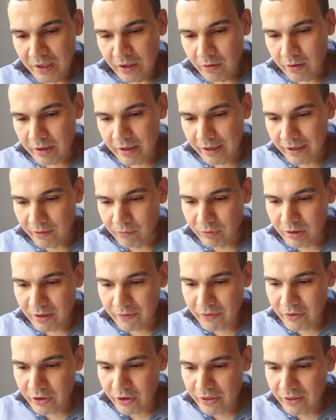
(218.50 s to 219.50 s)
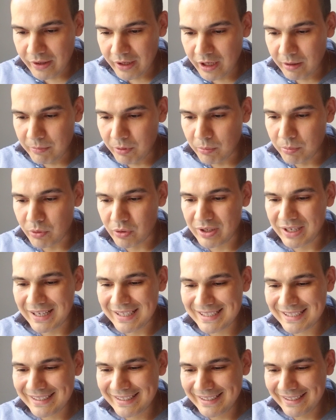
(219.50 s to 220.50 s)
Okay, whenever you're thinking about
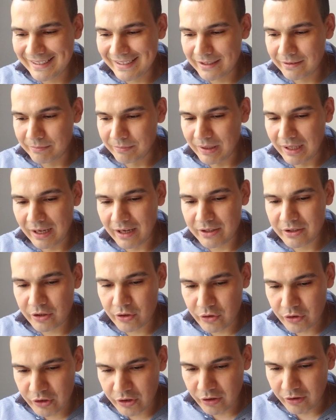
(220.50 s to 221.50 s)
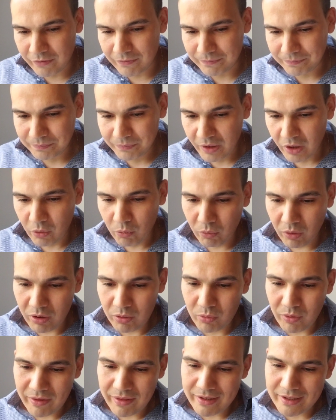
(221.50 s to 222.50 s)
procrastinating, ask yourself, what
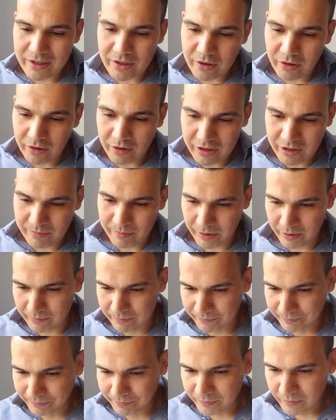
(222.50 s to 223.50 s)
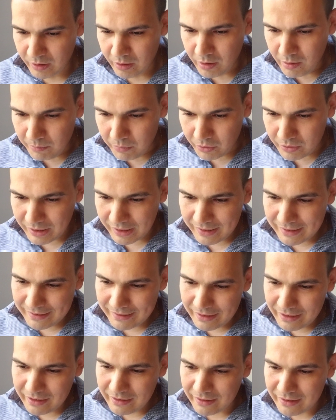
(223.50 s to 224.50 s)
will this cost me?
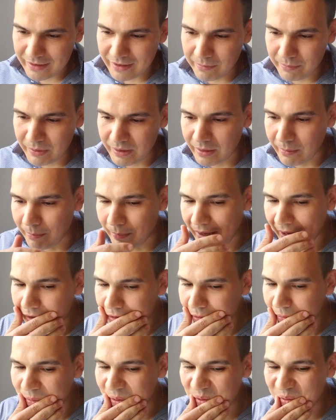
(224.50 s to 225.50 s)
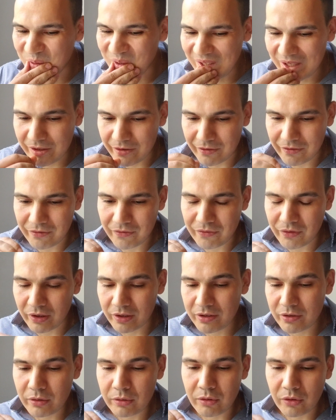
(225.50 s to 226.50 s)
Procrastination is simply the battle between your
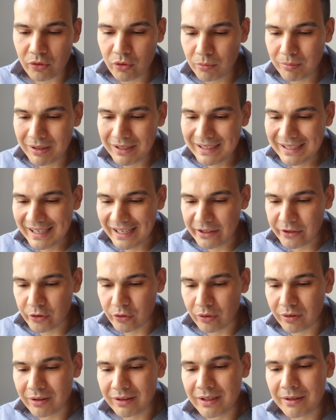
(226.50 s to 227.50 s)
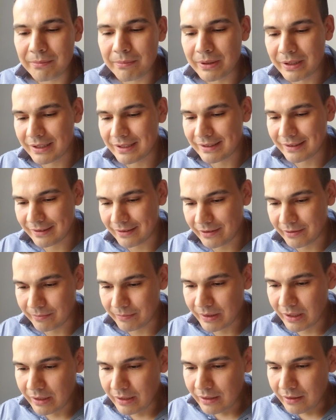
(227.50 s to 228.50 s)
frontal lobe and your limbic system,
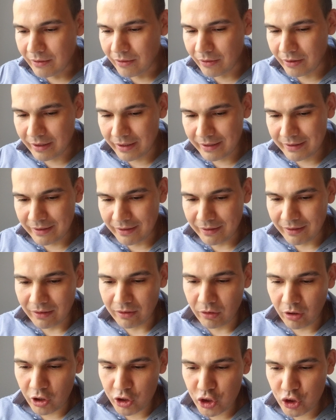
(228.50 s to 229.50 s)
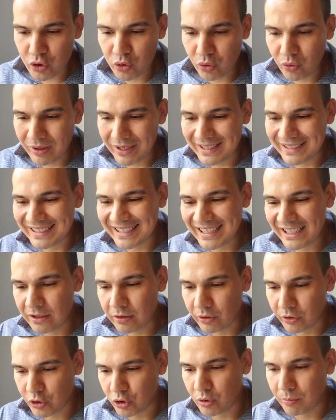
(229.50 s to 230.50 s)
okay, the logical and
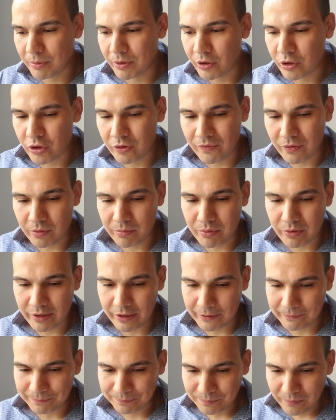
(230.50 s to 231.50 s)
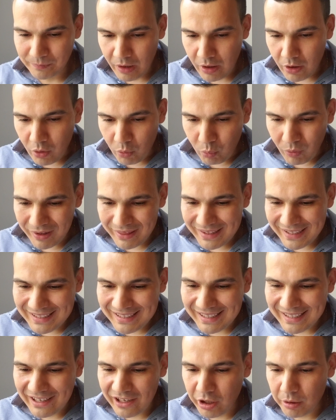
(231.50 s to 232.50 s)
illogical parts of our brain. One thing
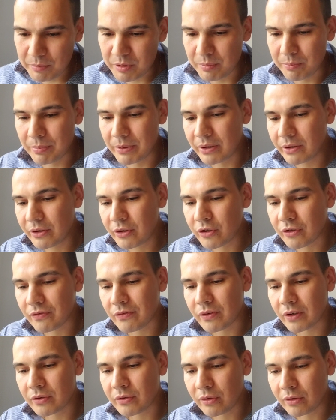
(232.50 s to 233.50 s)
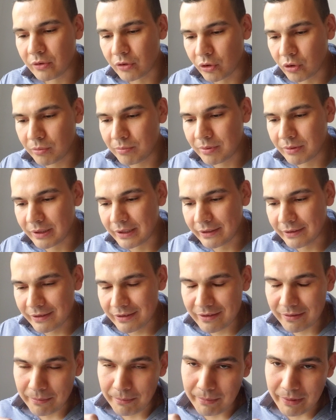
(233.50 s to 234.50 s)
that helps build your frontal lobe
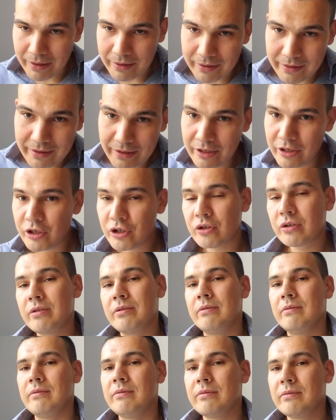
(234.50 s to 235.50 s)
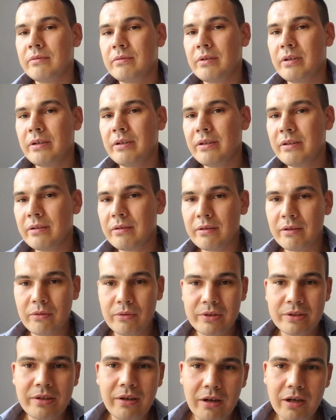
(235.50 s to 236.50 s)
is meditation, right? I
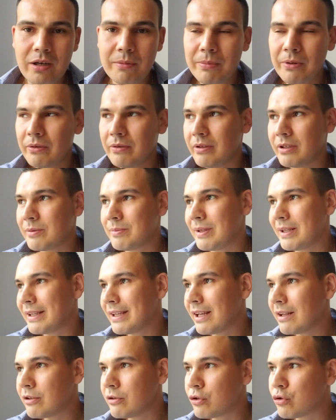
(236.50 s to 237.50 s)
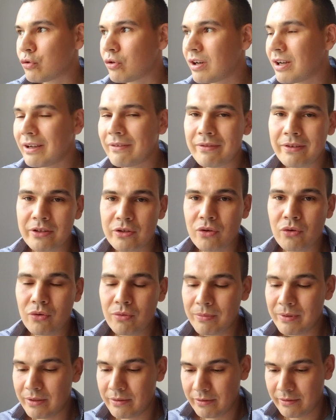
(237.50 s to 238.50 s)
always talk about this, but I can't drive this
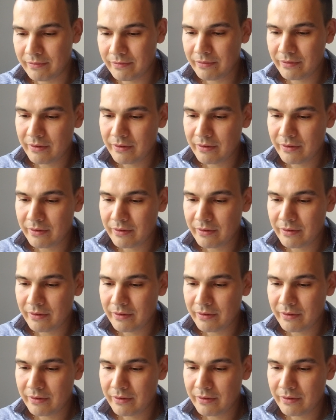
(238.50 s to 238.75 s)
home enough.